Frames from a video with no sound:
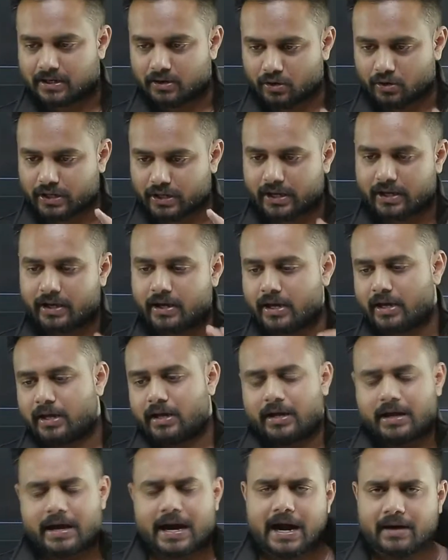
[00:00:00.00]
Okay,
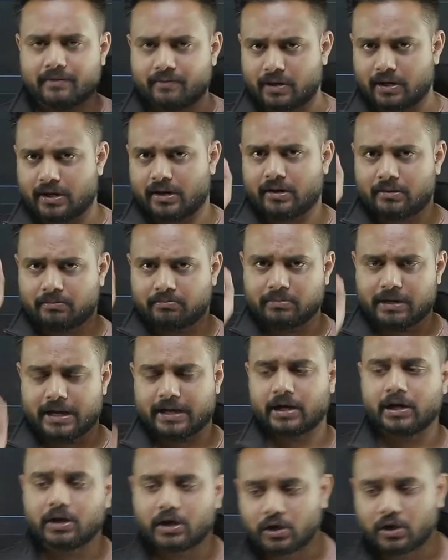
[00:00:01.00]
here I have like
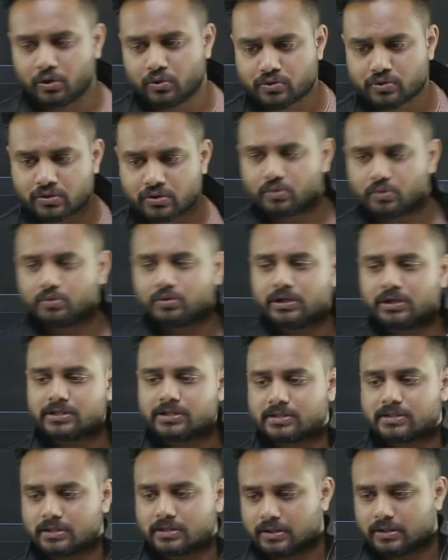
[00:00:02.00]
introduced you this
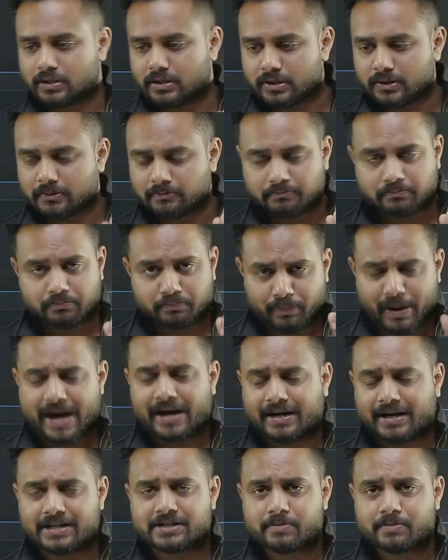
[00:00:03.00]

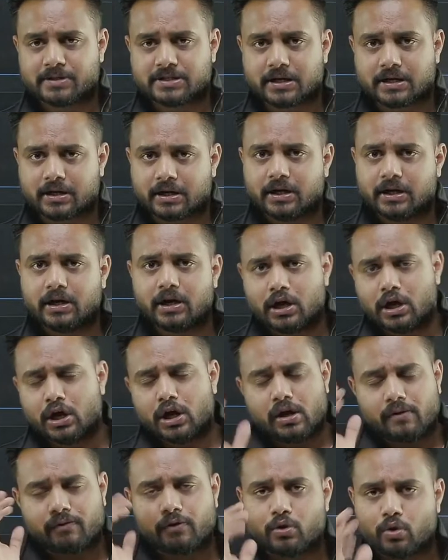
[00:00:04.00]
PyTest basically.
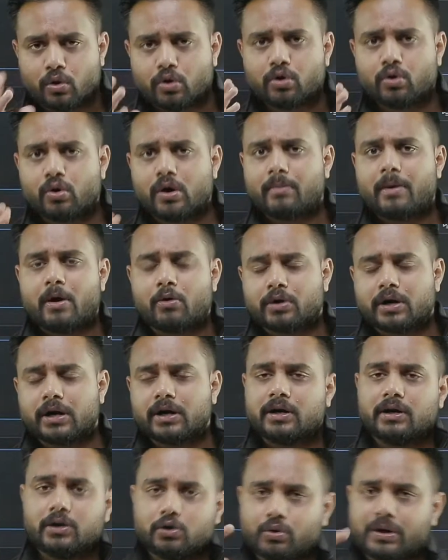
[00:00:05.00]
If you don't know about it,
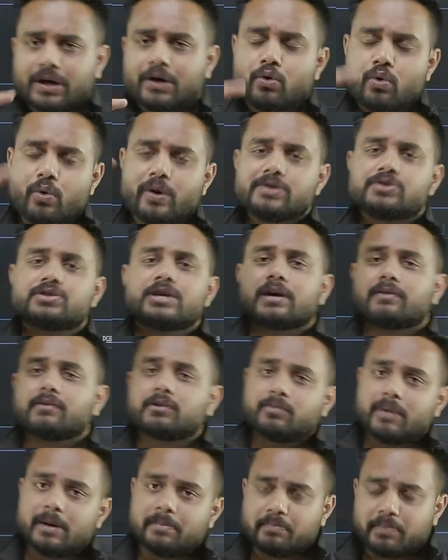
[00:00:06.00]
you can go and check with
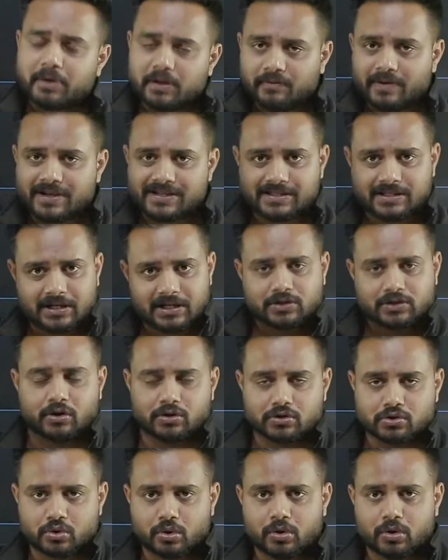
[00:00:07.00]
my previous series also.